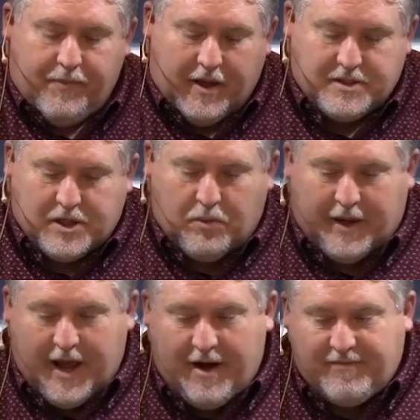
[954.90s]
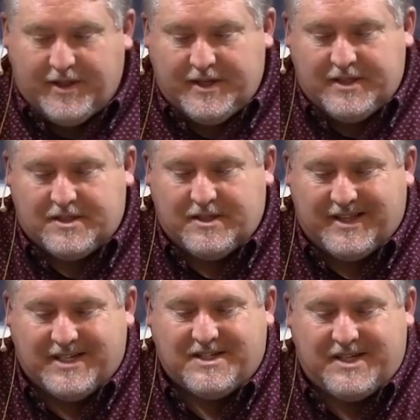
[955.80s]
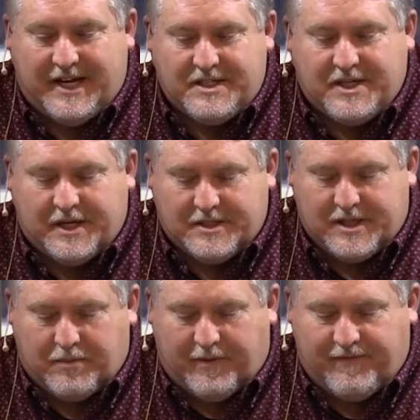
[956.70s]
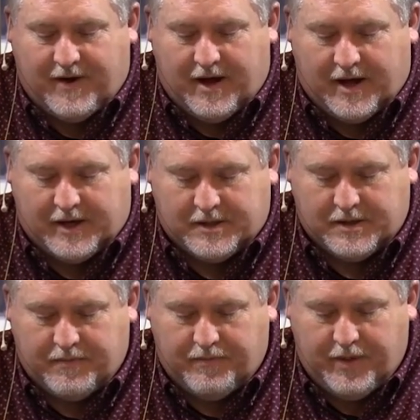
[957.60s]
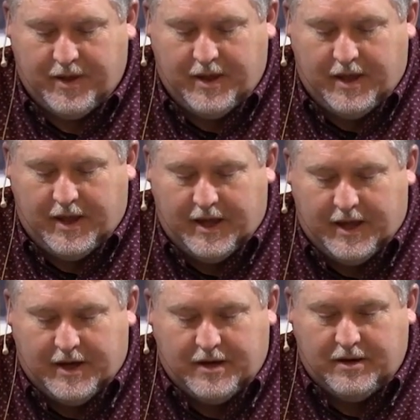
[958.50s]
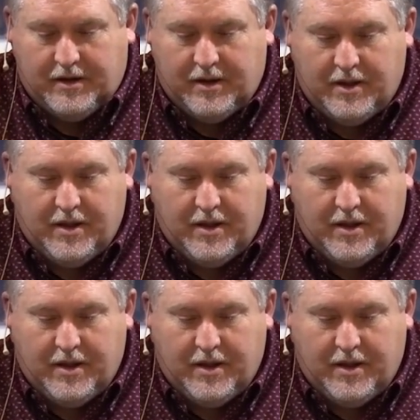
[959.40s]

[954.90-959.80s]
And so we have these, these teachings that we find in